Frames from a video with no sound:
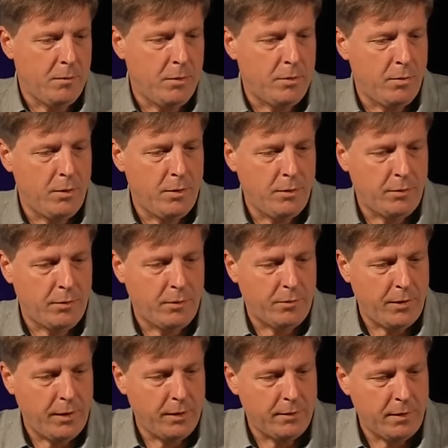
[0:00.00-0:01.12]
which reduces
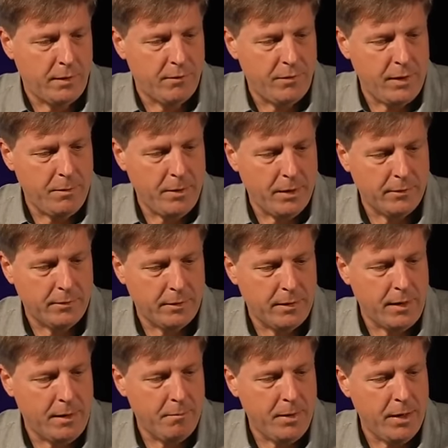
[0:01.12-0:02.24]
frailty in females and
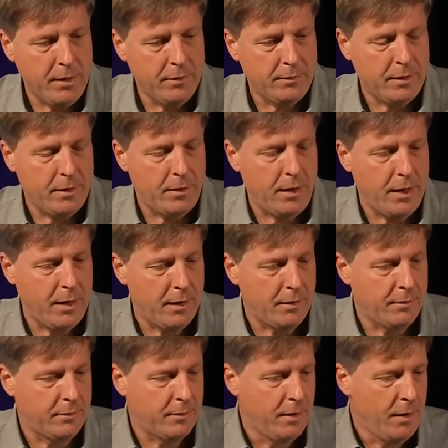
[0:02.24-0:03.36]
not males in our
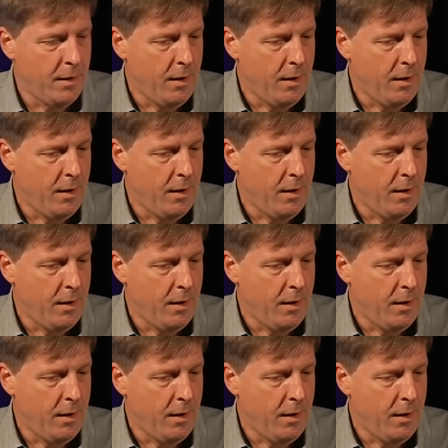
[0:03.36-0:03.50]
hands,